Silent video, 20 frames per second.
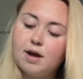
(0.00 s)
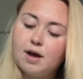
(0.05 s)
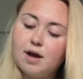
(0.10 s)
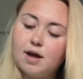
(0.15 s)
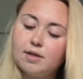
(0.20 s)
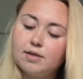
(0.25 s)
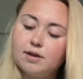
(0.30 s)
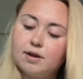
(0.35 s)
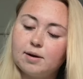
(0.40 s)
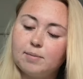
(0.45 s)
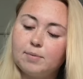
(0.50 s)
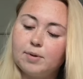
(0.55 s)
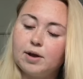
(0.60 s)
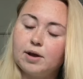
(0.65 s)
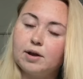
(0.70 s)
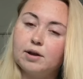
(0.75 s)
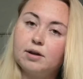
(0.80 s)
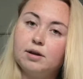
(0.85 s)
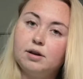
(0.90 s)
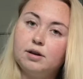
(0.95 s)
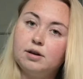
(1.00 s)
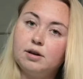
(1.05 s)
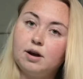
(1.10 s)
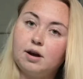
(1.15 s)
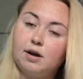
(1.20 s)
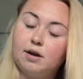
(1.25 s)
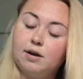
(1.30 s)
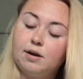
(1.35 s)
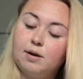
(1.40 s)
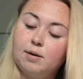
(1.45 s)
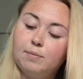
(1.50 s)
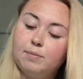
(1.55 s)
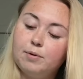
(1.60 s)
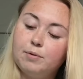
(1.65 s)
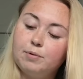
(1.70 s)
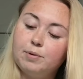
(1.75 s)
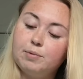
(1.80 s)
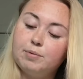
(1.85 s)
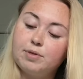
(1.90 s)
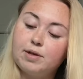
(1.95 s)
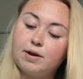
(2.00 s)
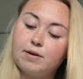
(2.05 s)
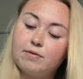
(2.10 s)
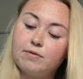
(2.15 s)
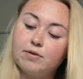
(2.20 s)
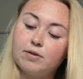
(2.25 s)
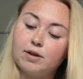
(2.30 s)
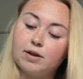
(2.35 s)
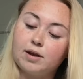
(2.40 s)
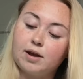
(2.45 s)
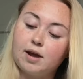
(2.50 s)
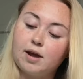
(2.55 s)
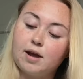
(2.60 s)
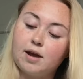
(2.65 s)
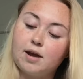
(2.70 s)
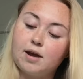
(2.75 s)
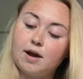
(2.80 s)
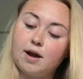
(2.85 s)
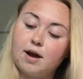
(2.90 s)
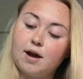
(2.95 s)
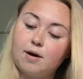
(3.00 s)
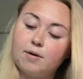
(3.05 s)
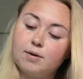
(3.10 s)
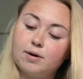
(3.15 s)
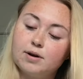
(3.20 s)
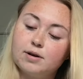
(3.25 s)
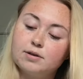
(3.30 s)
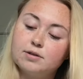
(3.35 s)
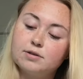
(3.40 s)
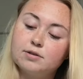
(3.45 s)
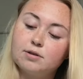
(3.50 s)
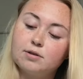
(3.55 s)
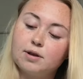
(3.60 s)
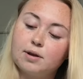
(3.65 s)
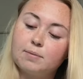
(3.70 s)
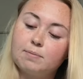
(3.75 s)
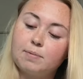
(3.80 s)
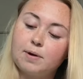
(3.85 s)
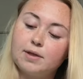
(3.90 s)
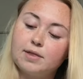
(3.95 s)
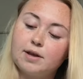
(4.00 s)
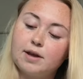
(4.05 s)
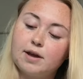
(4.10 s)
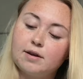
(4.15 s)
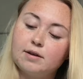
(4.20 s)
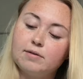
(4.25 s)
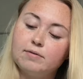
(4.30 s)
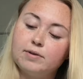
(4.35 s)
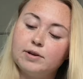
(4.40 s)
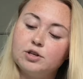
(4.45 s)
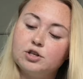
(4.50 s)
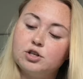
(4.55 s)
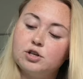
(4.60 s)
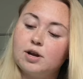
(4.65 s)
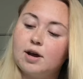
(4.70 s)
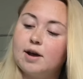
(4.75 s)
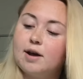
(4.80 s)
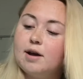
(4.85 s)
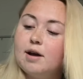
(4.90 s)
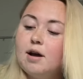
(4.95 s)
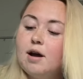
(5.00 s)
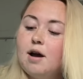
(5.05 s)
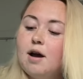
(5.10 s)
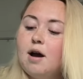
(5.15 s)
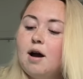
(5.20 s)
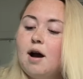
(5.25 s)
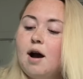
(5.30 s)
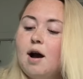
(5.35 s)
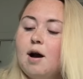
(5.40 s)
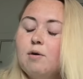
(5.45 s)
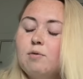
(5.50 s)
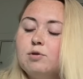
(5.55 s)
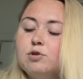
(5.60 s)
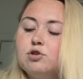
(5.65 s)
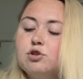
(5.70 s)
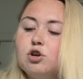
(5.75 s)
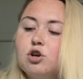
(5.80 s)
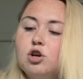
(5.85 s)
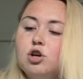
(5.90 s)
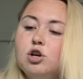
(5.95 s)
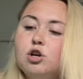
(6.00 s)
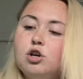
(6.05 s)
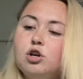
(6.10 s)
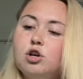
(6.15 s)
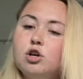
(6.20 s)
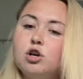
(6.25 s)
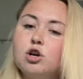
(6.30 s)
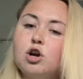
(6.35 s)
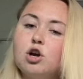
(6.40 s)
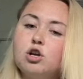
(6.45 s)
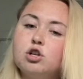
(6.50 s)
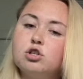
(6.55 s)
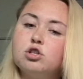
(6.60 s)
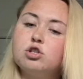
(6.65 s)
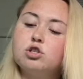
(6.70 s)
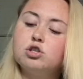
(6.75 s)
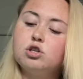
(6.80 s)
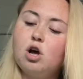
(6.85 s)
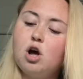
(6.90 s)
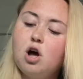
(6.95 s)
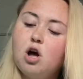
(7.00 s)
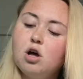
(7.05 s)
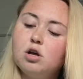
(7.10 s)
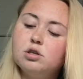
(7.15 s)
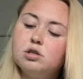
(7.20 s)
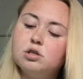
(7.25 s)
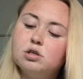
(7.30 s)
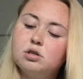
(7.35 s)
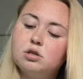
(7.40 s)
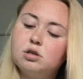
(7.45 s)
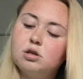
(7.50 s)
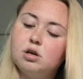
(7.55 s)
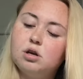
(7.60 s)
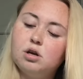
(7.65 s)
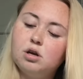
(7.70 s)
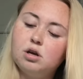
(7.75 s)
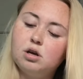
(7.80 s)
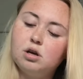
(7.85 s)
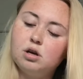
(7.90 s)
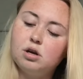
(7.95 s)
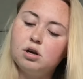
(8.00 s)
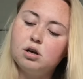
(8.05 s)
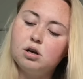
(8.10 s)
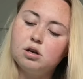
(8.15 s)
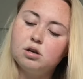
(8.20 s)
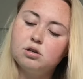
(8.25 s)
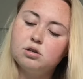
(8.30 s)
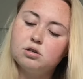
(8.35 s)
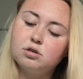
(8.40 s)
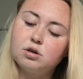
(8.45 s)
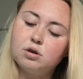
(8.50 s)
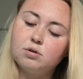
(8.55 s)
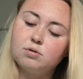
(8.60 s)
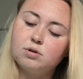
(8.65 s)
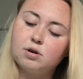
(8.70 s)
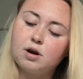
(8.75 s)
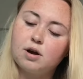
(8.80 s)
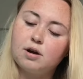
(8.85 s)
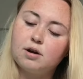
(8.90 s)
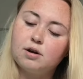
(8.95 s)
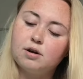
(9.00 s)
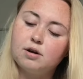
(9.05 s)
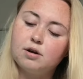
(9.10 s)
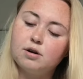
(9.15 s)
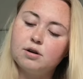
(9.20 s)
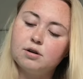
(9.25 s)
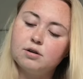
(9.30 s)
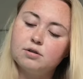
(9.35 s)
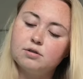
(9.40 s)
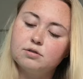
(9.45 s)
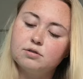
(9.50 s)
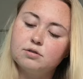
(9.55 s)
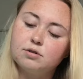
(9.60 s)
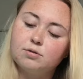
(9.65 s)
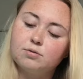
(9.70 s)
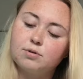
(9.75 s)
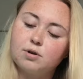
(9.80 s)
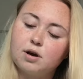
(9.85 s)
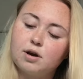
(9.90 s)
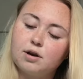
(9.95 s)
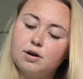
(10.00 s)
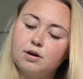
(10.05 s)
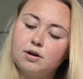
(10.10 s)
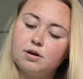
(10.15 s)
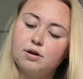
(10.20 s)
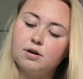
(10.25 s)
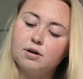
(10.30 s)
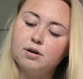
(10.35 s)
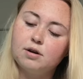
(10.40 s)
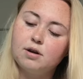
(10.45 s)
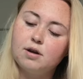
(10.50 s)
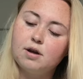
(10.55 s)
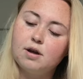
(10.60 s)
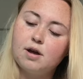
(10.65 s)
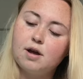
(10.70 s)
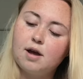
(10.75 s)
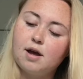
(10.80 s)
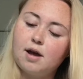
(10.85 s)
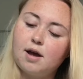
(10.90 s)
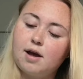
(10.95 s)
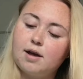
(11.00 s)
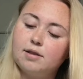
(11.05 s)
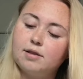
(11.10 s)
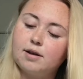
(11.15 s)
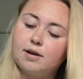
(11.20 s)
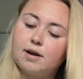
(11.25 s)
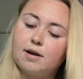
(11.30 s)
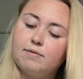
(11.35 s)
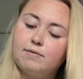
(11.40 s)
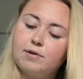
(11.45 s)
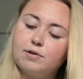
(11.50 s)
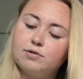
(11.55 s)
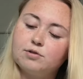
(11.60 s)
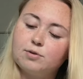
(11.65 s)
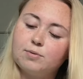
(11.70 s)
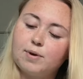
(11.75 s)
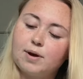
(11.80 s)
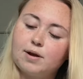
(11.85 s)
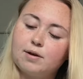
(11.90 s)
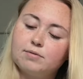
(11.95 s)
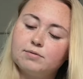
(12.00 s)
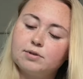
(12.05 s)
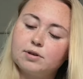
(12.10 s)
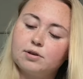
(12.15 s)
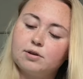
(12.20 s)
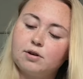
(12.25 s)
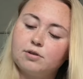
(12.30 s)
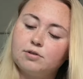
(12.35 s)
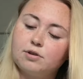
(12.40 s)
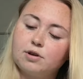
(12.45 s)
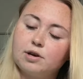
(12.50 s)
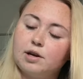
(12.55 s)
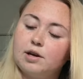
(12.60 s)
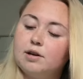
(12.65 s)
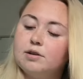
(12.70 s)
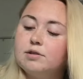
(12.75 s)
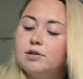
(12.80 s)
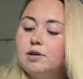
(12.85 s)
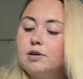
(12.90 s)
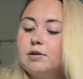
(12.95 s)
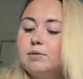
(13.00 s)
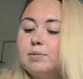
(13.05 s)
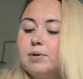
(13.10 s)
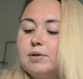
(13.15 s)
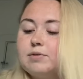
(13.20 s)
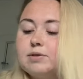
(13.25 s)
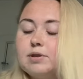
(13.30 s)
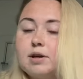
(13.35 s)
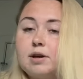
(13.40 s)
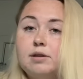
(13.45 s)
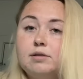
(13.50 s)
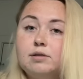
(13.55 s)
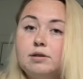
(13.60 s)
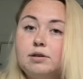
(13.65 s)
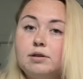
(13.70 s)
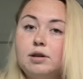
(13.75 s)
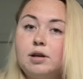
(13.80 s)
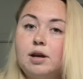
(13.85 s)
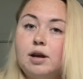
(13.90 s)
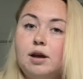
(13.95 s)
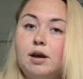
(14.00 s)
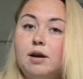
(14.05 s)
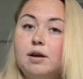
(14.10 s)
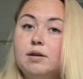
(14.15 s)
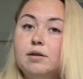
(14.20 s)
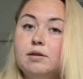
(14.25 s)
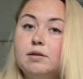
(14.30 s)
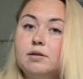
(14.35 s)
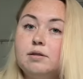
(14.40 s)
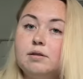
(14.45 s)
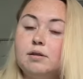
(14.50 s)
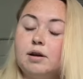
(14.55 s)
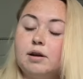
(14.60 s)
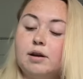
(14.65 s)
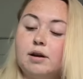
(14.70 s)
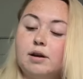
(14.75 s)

and then I'm like done. But we were there for like eight hours. So like by the end of each day, I was exhausted, so tired, so tired. And like I felt so bad. I was like not talking at dinner, but I was like I literally can't. Like